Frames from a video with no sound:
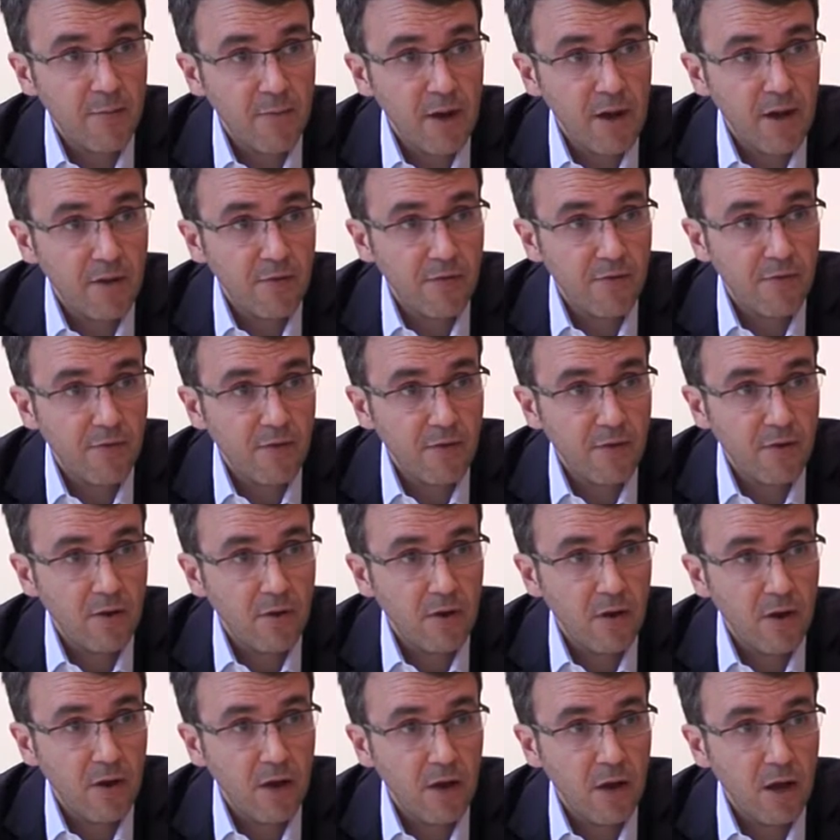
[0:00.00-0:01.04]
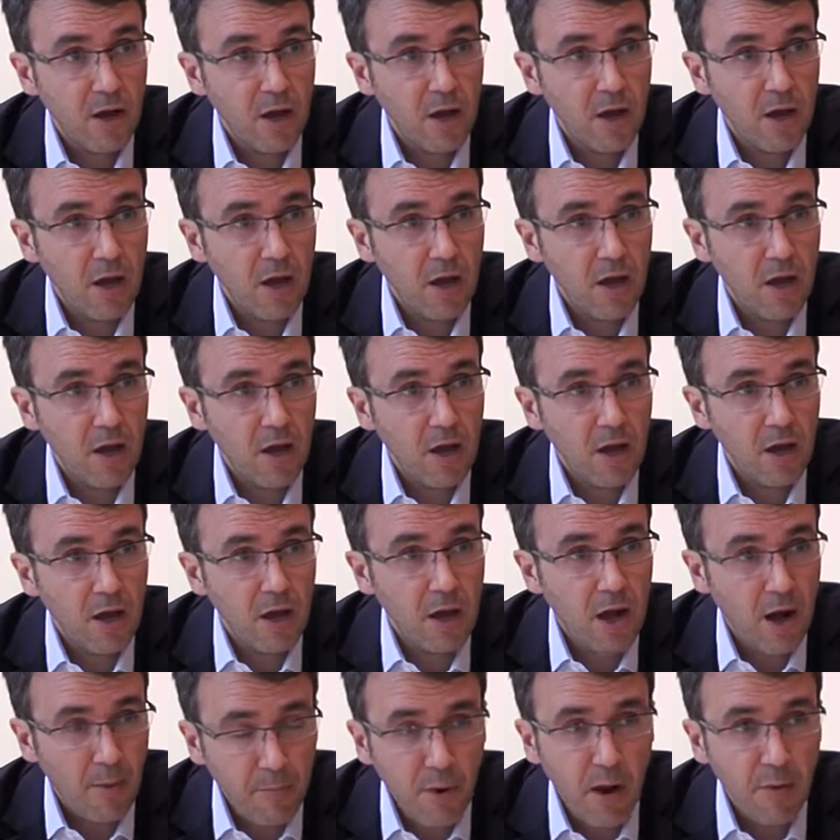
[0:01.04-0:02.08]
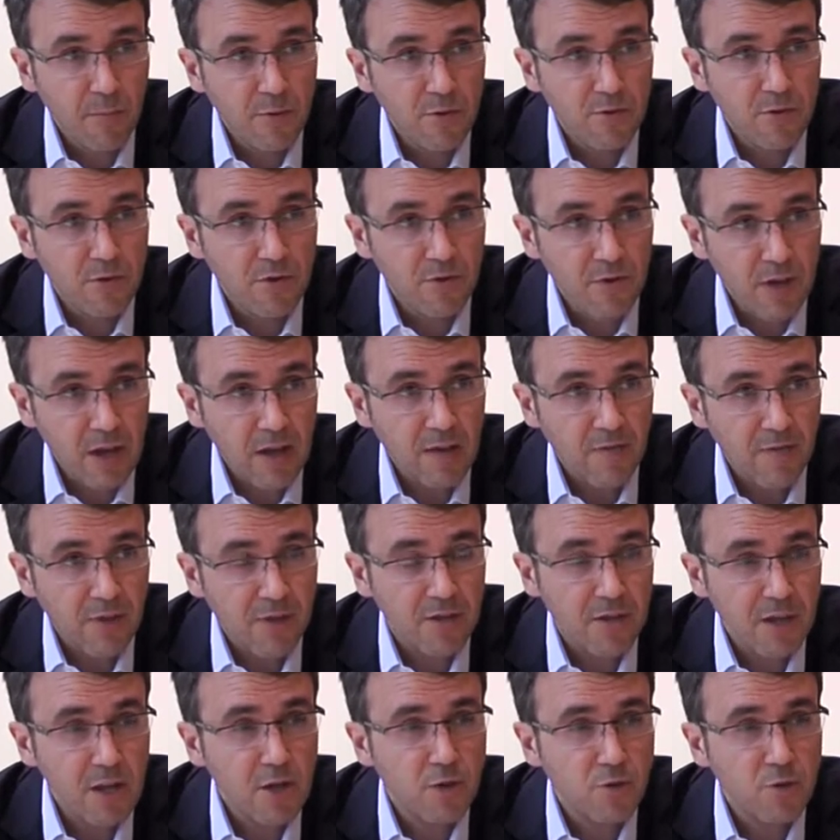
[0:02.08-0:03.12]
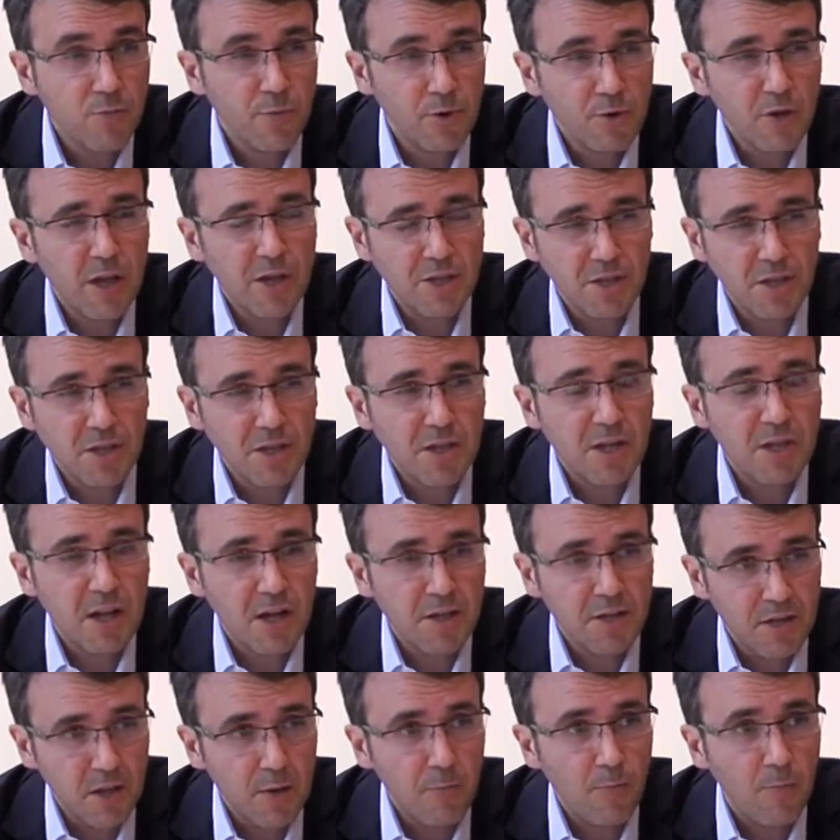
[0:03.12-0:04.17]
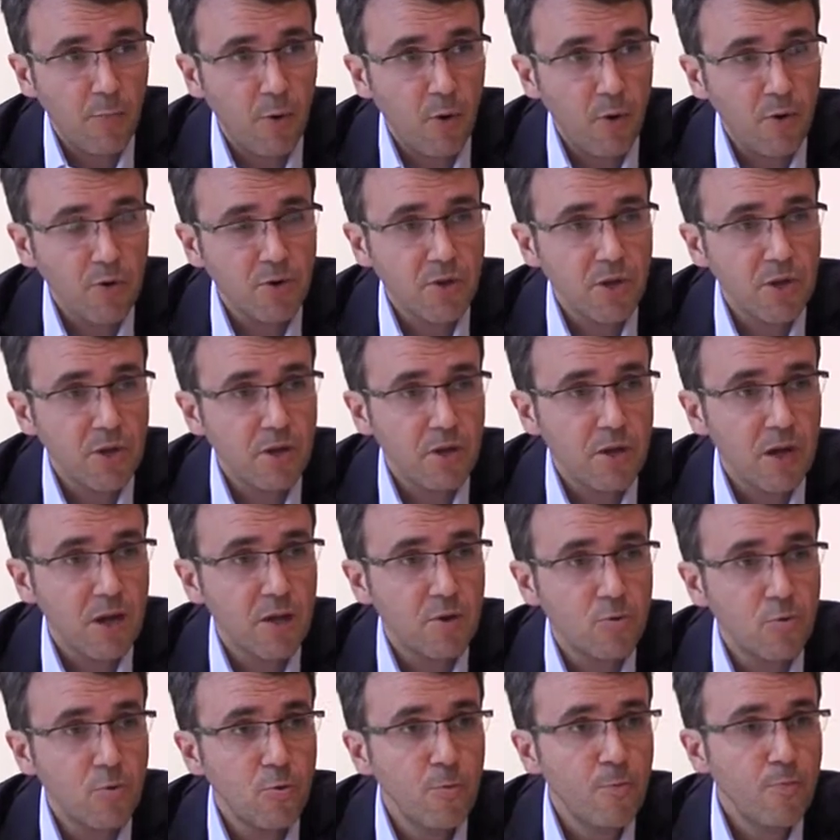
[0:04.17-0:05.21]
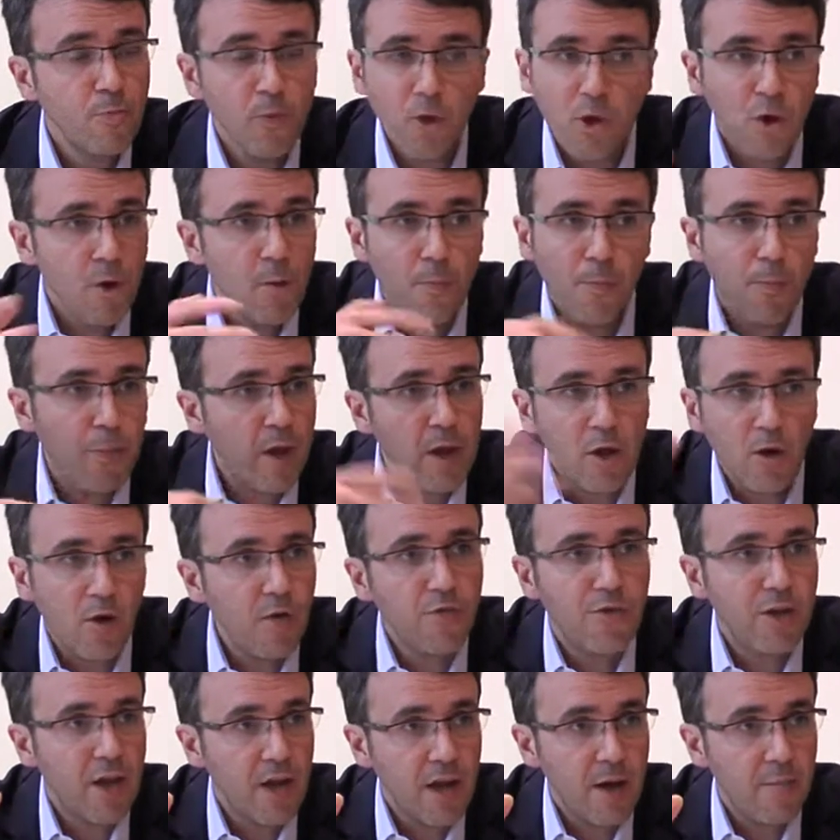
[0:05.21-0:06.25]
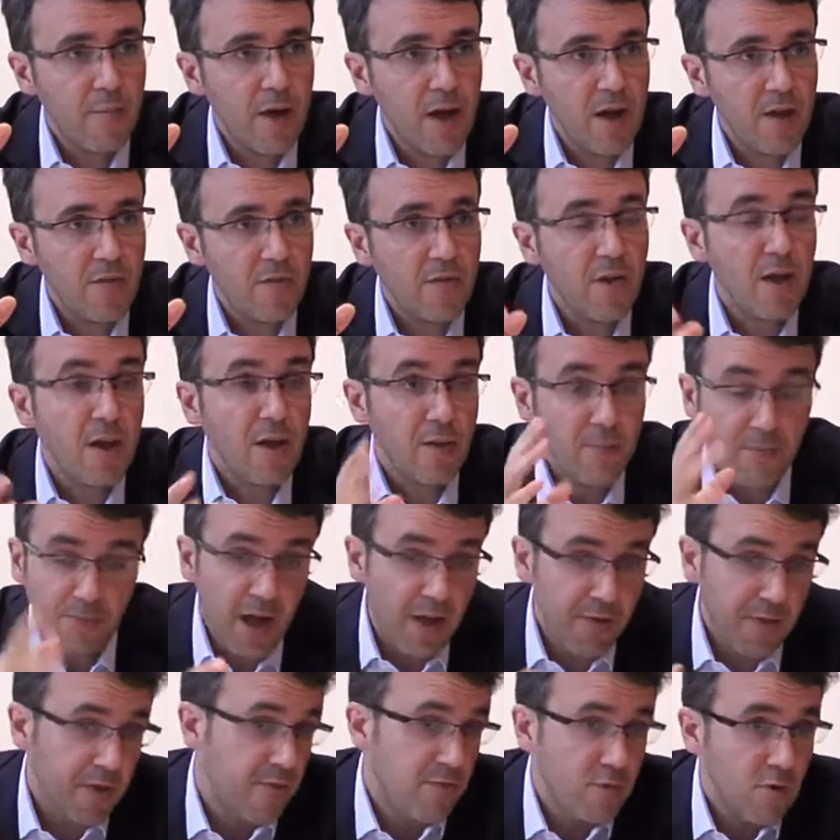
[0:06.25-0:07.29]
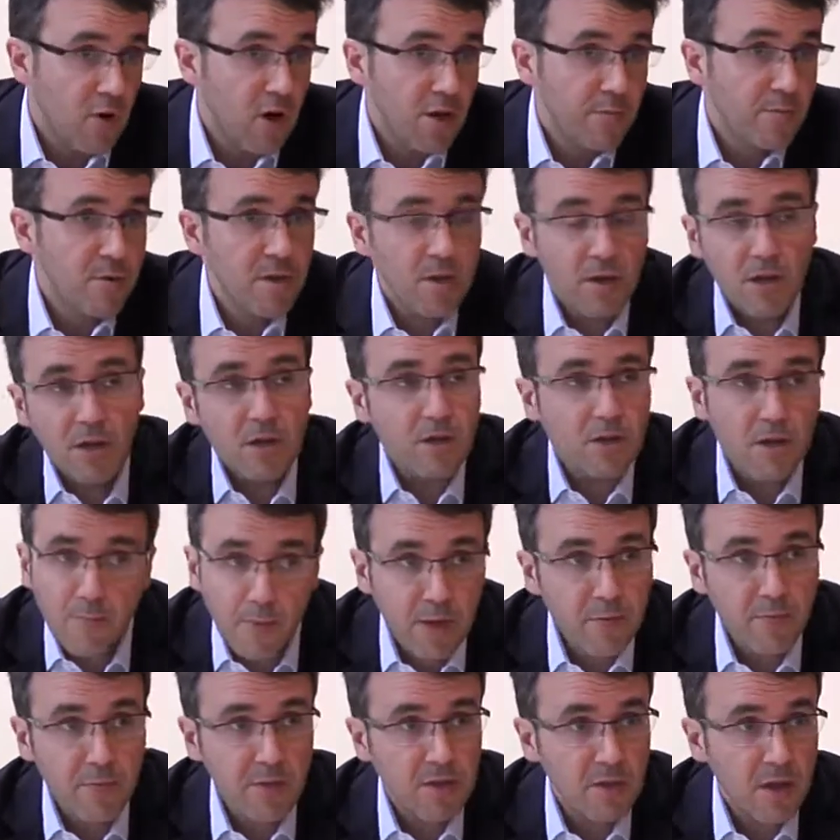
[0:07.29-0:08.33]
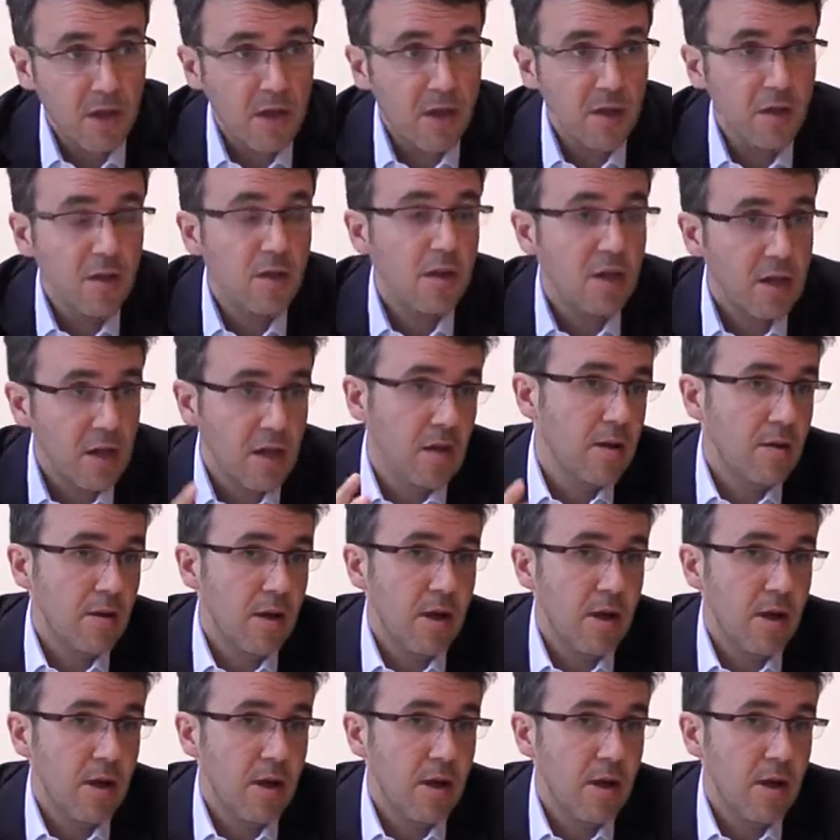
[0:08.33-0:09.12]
the IMF, I'm not sure if that's the issue, because Argentina, at some point, they decided to pay off the IMF. That, if you ask me, it's a big mistake,